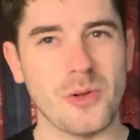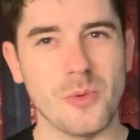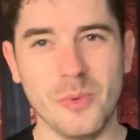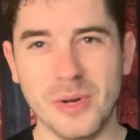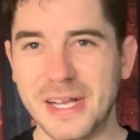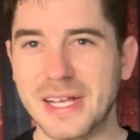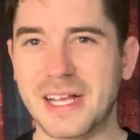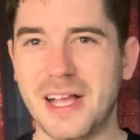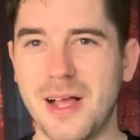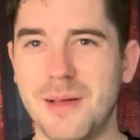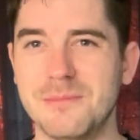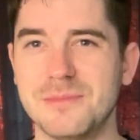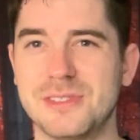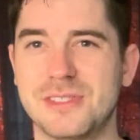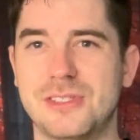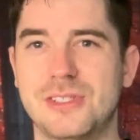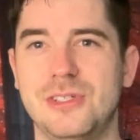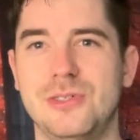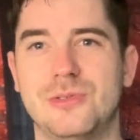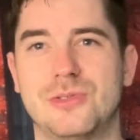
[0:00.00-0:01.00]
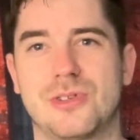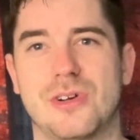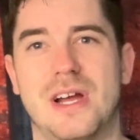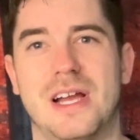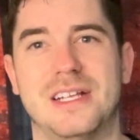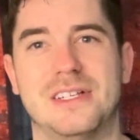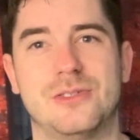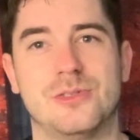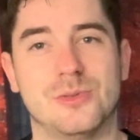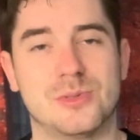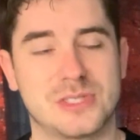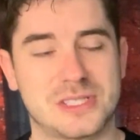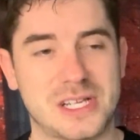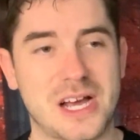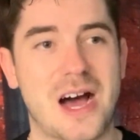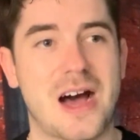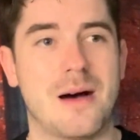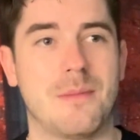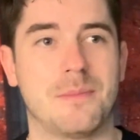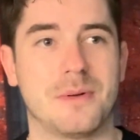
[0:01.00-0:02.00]
When it comes to trying to
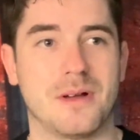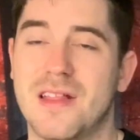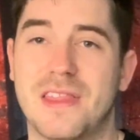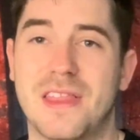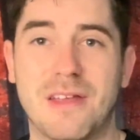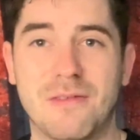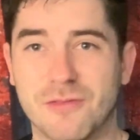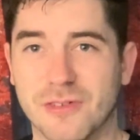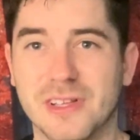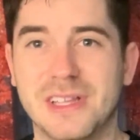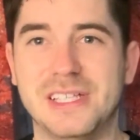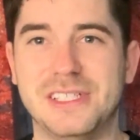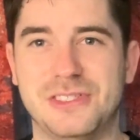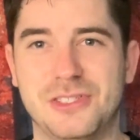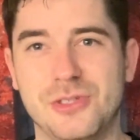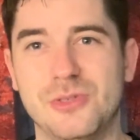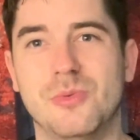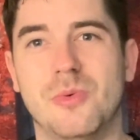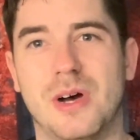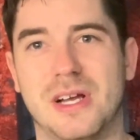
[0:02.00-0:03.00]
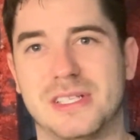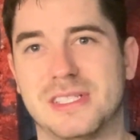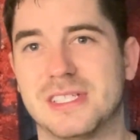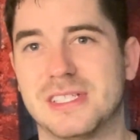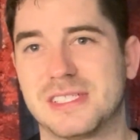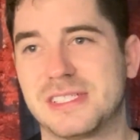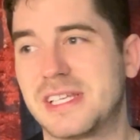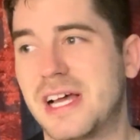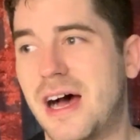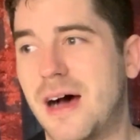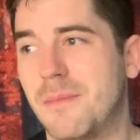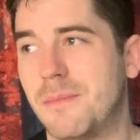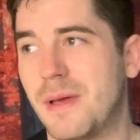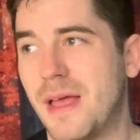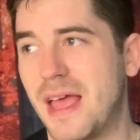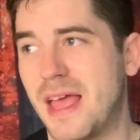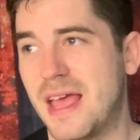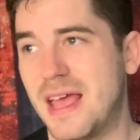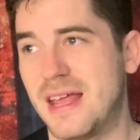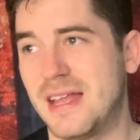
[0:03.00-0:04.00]
stop, they really do want to stop,
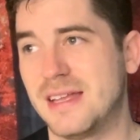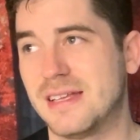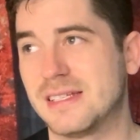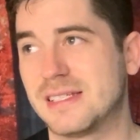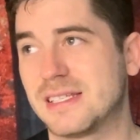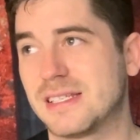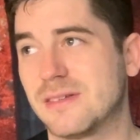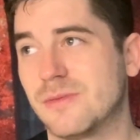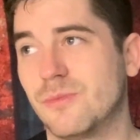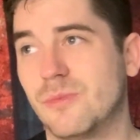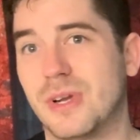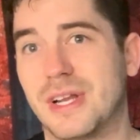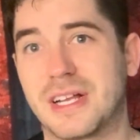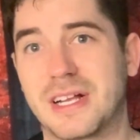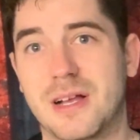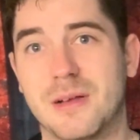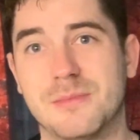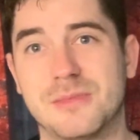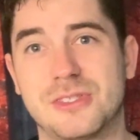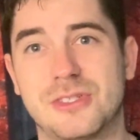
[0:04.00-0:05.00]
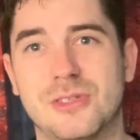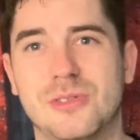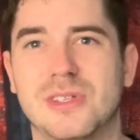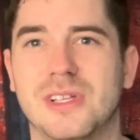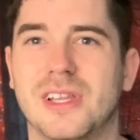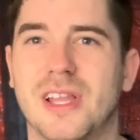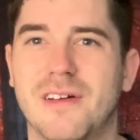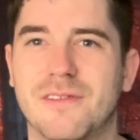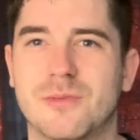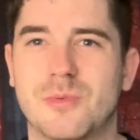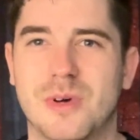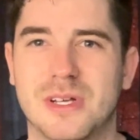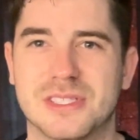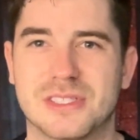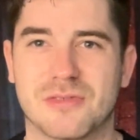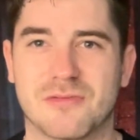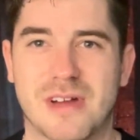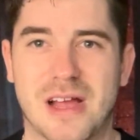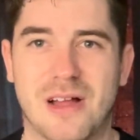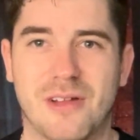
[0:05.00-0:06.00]
and when it comes to the loved
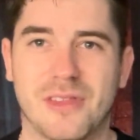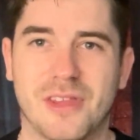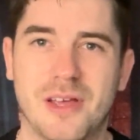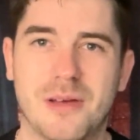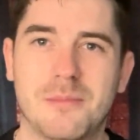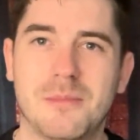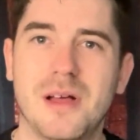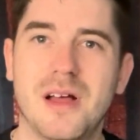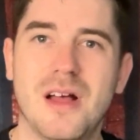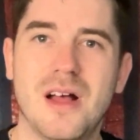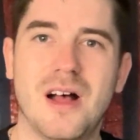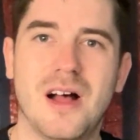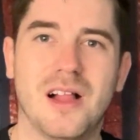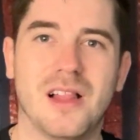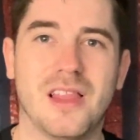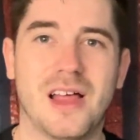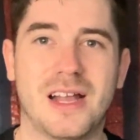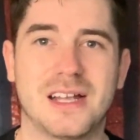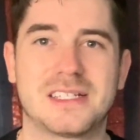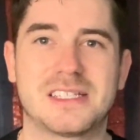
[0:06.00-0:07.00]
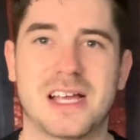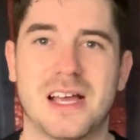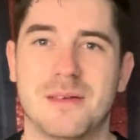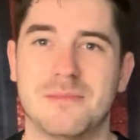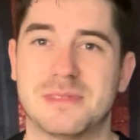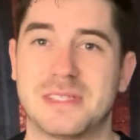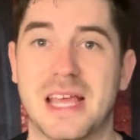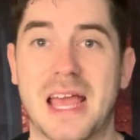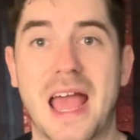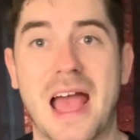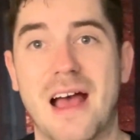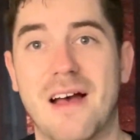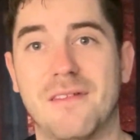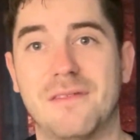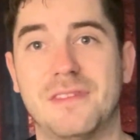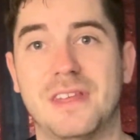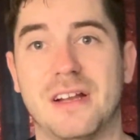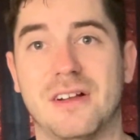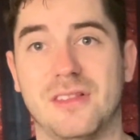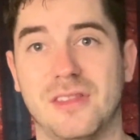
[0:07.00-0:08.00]
ones around them, a lot of times they
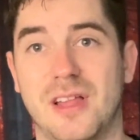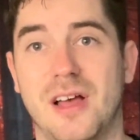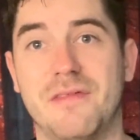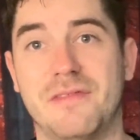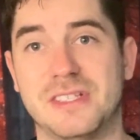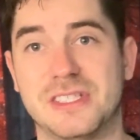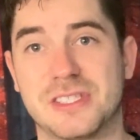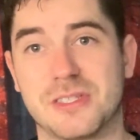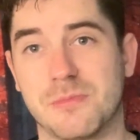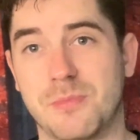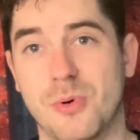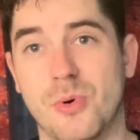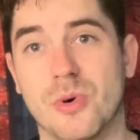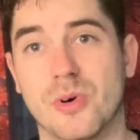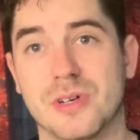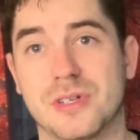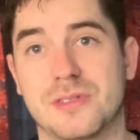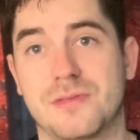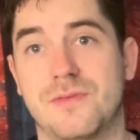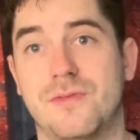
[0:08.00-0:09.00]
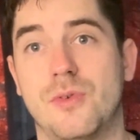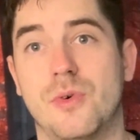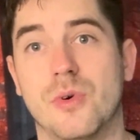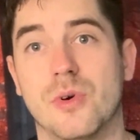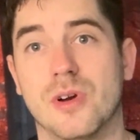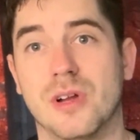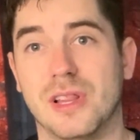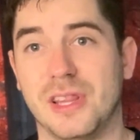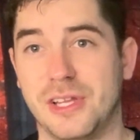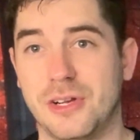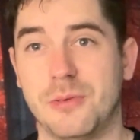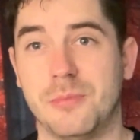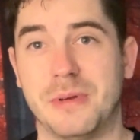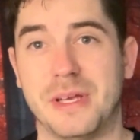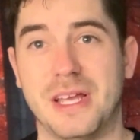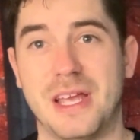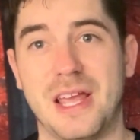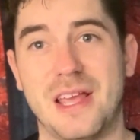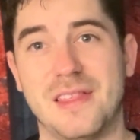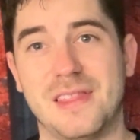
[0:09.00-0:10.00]
have their love and support for a little
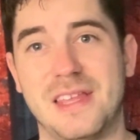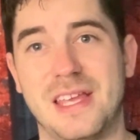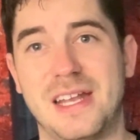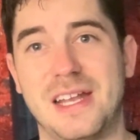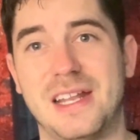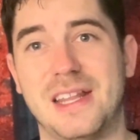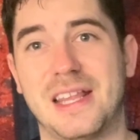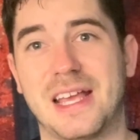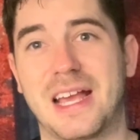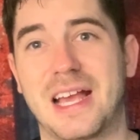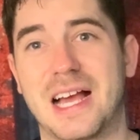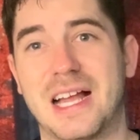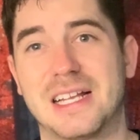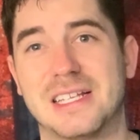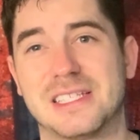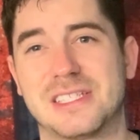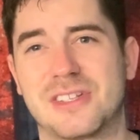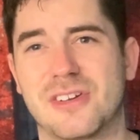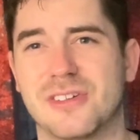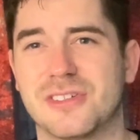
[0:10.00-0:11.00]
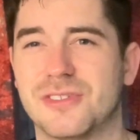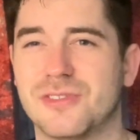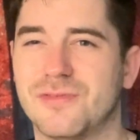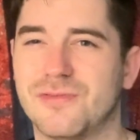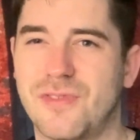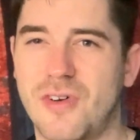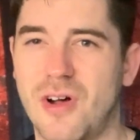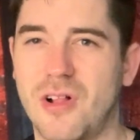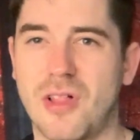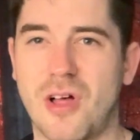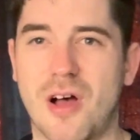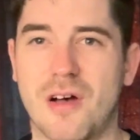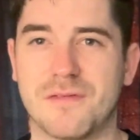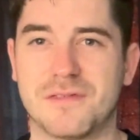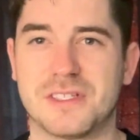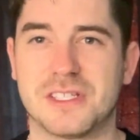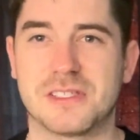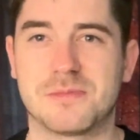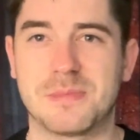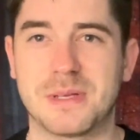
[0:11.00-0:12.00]
bit and then they kind of start to fall off
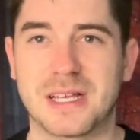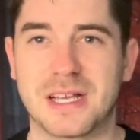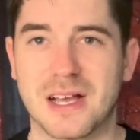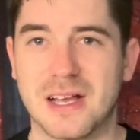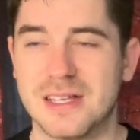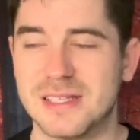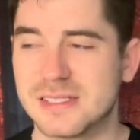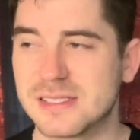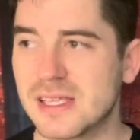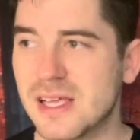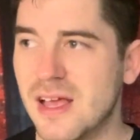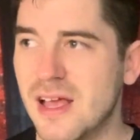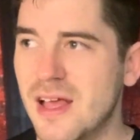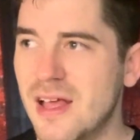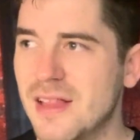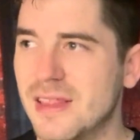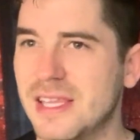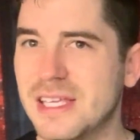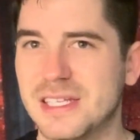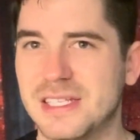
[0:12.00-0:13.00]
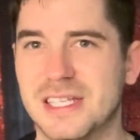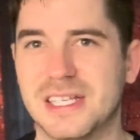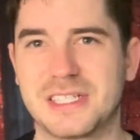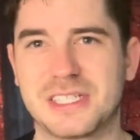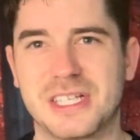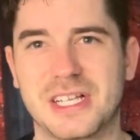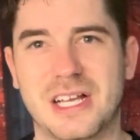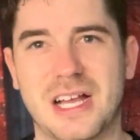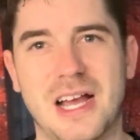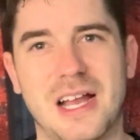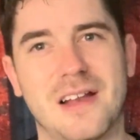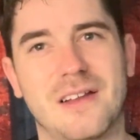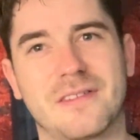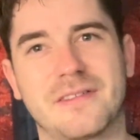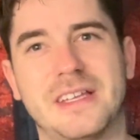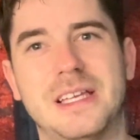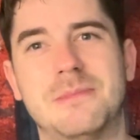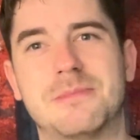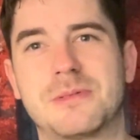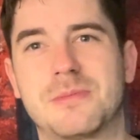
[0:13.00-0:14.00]
just because the addiction kind of
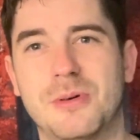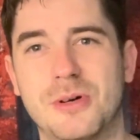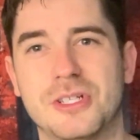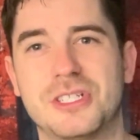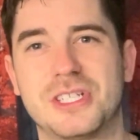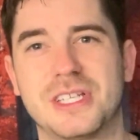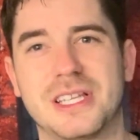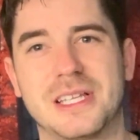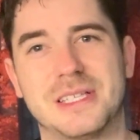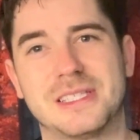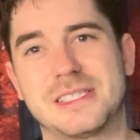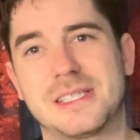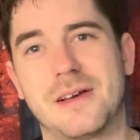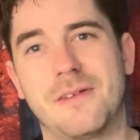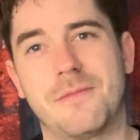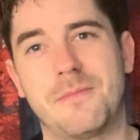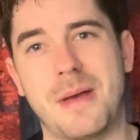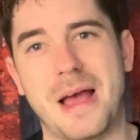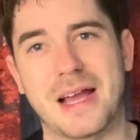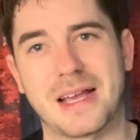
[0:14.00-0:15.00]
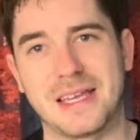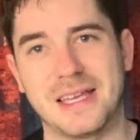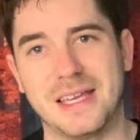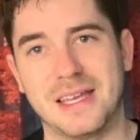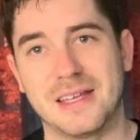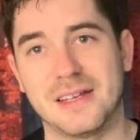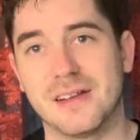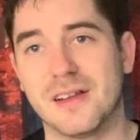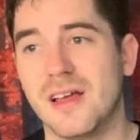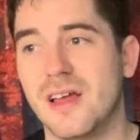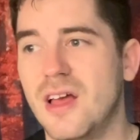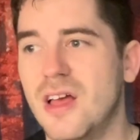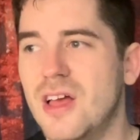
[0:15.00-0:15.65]
keeps pushing itself back in.